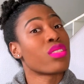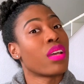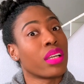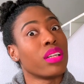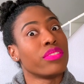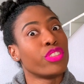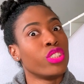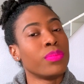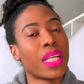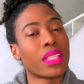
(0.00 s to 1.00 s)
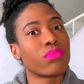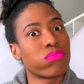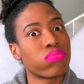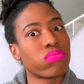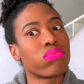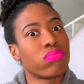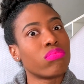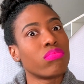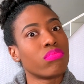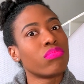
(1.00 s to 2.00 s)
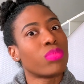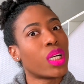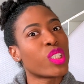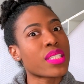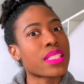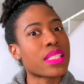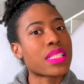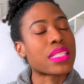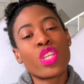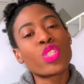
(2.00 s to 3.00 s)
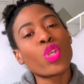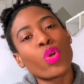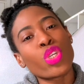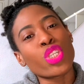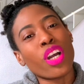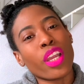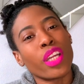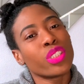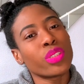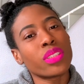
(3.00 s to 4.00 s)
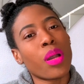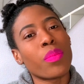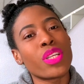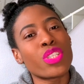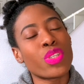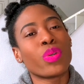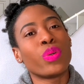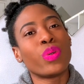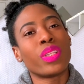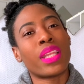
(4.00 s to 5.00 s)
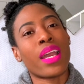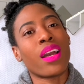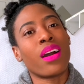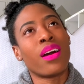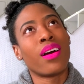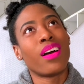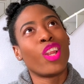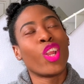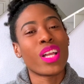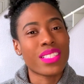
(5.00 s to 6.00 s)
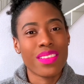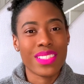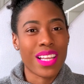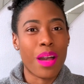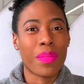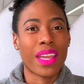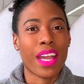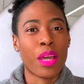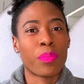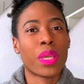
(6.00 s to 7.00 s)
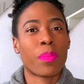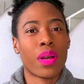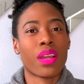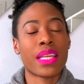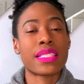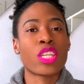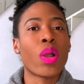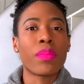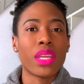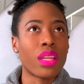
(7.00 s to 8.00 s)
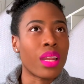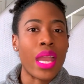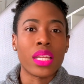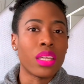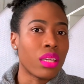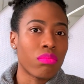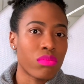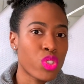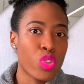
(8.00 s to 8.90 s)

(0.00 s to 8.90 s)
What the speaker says: I confirm that Paris is dirty. So shocking truth number two, there are lots of scamming and pickpockets. Now, in any